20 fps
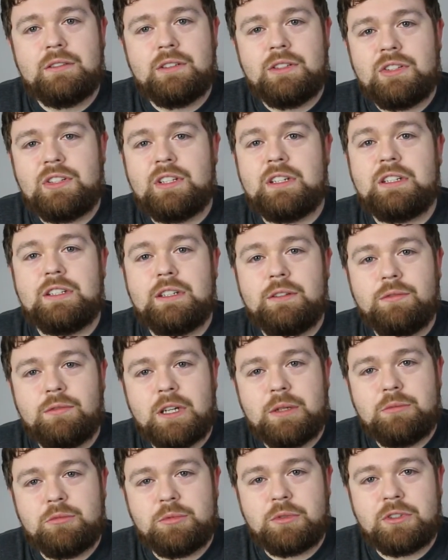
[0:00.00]
60
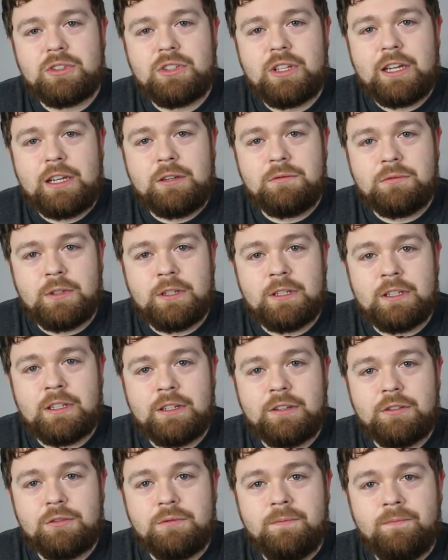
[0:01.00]
frames per second
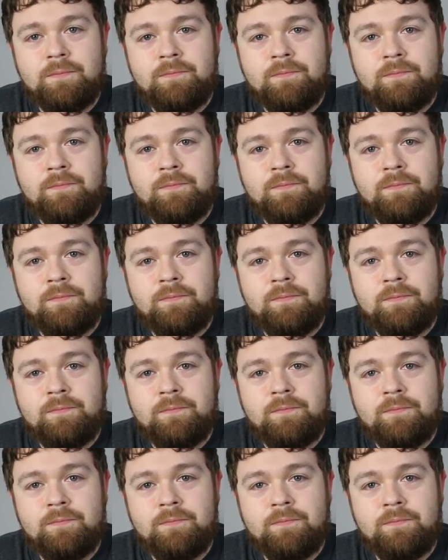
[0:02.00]
video.